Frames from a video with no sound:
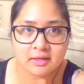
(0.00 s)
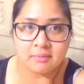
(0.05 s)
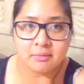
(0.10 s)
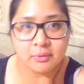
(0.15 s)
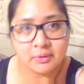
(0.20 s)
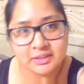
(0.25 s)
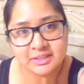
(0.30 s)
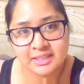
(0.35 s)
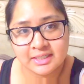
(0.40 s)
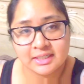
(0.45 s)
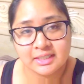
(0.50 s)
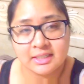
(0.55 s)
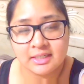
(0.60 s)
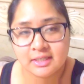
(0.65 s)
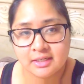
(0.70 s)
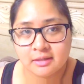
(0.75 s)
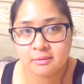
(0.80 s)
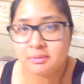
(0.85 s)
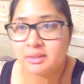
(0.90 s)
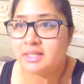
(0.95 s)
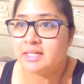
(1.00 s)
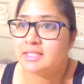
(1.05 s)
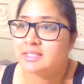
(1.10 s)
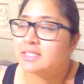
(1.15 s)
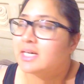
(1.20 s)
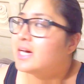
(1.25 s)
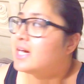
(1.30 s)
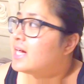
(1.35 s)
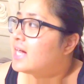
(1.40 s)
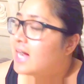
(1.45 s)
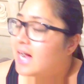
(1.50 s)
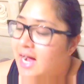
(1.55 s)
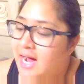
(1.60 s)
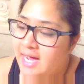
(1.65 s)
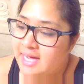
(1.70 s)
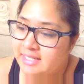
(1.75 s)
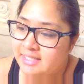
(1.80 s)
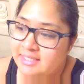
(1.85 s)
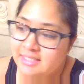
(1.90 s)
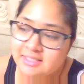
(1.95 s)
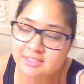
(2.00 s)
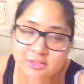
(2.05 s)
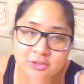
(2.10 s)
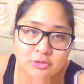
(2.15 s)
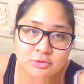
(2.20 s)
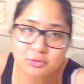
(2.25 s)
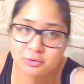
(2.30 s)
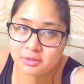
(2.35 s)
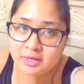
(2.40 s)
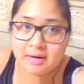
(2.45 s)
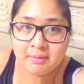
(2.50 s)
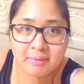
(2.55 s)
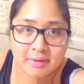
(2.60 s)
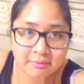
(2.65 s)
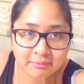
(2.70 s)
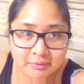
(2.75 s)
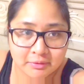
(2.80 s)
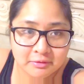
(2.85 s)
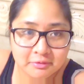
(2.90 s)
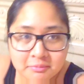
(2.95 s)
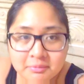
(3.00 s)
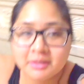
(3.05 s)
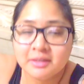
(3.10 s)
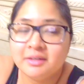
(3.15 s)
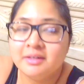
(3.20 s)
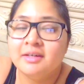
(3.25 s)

I'm going to end it here because I need to sort out my room.